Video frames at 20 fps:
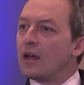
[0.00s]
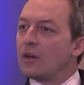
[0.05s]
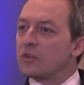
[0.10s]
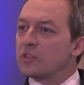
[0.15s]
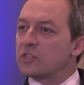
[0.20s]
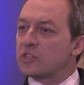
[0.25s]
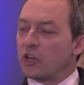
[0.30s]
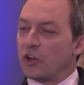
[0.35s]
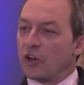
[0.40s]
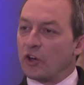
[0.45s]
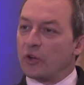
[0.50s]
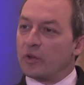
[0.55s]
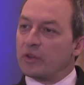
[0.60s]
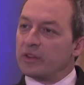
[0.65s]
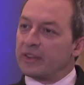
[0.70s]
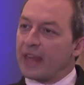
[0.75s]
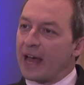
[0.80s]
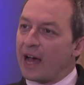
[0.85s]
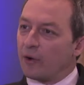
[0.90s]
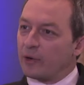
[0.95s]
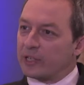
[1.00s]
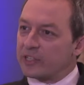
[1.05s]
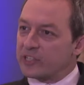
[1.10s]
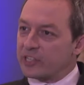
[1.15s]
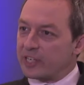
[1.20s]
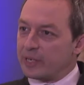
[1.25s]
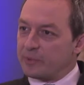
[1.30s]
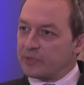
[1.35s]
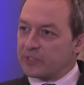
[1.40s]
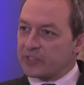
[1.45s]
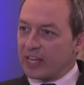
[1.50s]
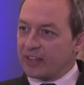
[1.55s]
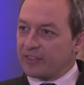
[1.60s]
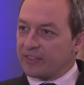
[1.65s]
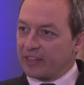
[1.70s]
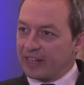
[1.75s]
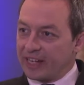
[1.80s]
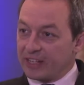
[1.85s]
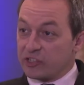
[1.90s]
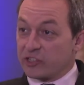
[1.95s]
So now it seems that
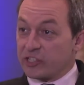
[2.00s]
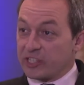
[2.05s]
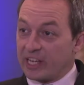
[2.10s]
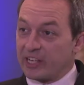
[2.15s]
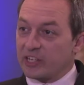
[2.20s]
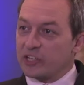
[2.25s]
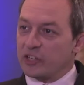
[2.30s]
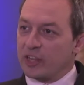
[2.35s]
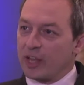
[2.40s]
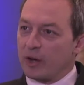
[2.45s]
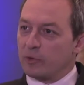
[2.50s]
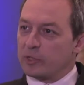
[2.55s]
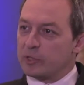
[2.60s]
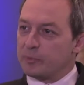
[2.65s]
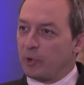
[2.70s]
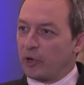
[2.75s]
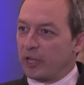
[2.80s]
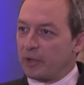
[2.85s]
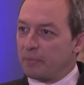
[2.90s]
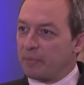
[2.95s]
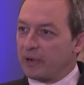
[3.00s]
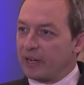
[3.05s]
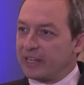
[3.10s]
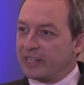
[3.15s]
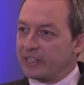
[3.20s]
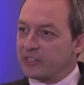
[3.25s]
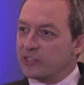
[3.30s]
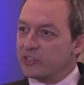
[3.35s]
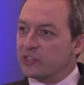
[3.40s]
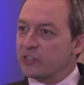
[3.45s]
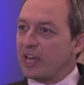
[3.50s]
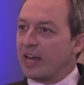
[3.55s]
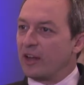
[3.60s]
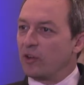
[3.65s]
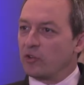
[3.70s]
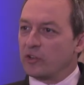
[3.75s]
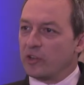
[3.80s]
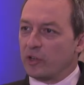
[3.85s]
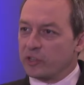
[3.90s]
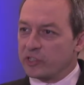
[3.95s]
the legislation that was put in place
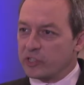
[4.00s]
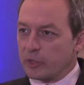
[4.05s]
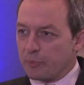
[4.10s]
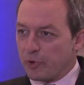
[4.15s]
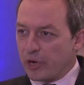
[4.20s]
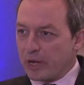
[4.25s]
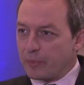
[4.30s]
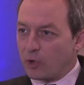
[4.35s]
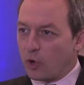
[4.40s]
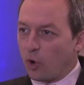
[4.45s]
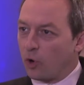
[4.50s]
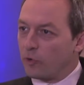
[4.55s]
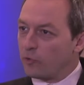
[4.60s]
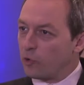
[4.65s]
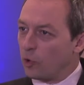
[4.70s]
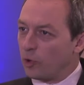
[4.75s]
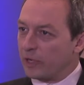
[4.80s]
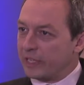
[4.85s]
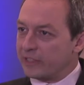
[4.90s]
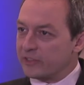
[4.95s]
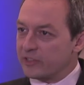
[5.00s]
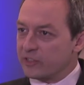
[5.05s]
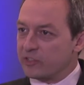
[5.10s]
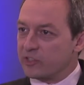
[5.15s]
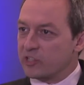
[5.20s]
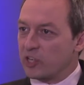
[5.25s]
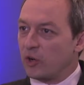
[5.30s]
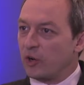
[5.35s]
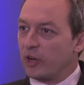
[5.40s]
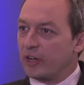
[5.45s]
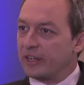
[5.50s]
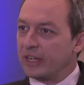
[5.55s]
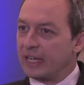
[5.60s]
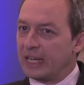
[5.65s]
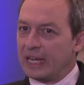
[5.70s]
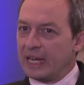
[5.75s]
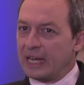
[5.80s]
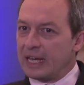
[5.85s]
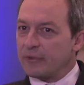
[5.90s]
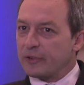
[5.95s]
and the Supreme Court rulings and so on
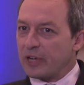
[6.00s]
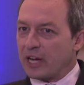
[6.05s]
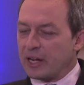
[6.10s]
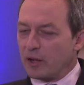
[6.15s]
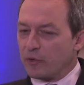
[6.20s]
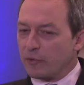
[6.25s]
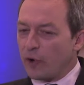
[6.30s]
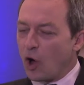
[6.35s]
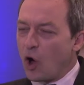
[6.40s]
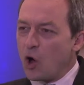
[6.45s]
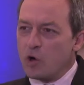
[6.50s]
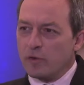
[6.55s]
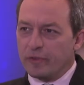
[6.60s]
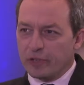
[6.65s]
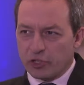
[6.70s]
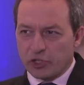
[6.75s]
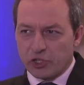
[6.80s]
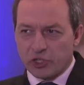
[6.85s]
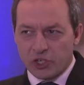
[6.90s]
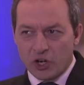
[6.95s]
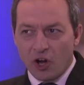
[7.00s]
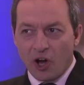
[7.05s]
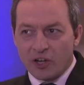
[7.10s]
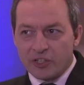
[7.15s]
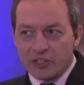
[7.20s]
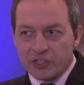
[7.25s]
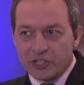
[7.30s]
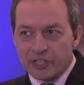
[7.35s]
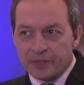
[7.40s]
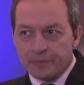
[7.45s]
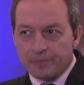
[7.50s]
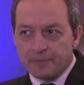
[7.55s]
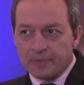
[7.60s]
have kind of overshot.